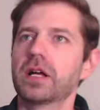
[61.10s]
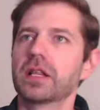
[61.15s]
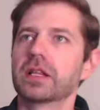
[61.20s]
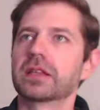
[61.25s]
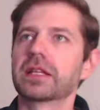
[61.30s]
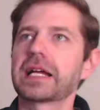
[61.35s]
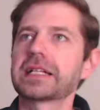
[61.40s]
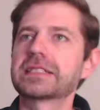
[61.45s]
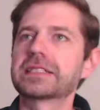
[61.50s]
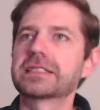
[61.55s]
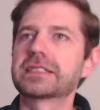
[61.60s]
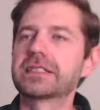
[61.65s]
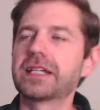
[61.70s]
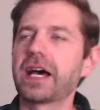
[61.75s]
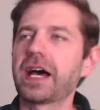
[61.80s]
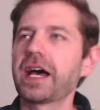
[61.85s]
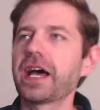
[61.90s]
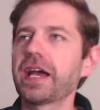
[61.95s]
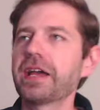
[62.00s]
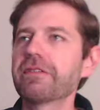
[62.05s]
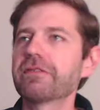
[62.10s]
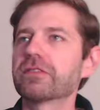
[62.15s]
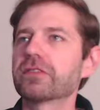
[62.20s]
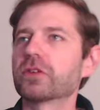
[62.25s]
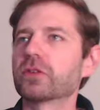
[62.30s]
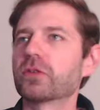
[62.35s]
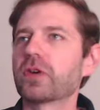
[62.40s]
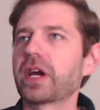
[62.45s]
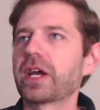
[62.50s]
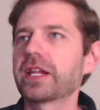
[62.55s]
Let's dive
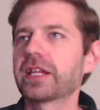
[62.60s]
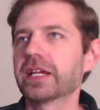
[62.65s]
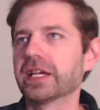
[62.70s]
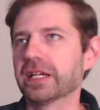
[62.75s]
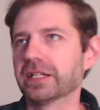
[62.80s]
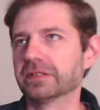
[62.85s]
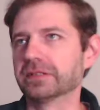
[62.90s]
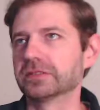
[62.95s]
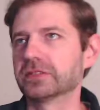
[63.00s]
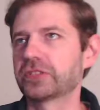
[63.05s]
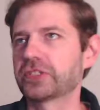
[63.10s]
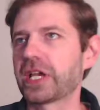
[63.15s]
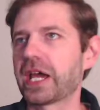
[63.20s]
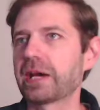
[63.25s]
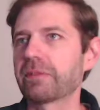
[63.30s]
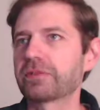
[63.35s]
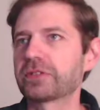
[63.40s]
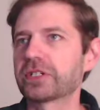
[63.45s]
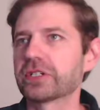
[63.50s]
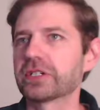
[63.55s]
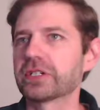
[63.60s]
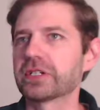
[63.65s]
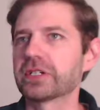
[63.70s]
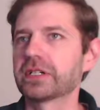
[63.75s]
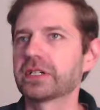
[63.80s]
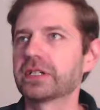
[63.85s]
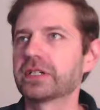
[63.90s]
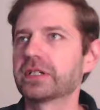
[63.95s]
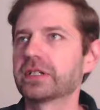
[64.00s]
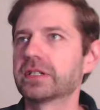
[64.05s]
right in. Chapter
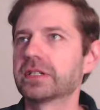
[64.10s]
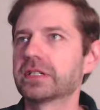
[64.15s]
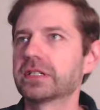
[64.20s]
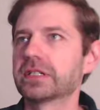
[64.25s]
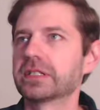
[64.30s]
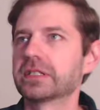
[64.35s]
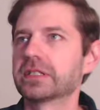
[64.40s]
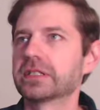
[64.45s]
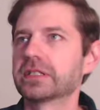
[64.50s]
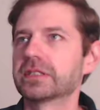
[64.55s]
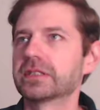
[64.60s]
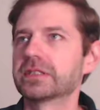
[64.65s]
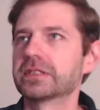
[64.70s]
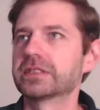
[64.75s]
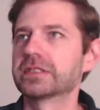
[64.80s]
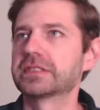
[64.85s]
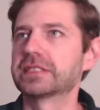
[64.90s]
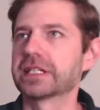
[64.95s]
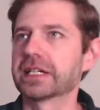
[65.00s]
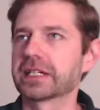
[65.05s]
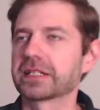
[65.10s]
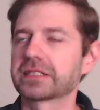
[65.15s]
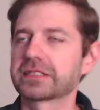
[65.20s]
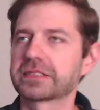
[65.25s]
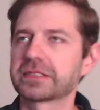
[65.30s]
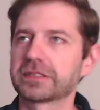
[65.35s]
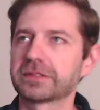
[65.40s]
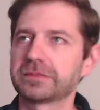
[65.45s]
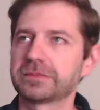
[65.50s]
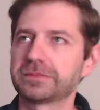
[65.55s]
6.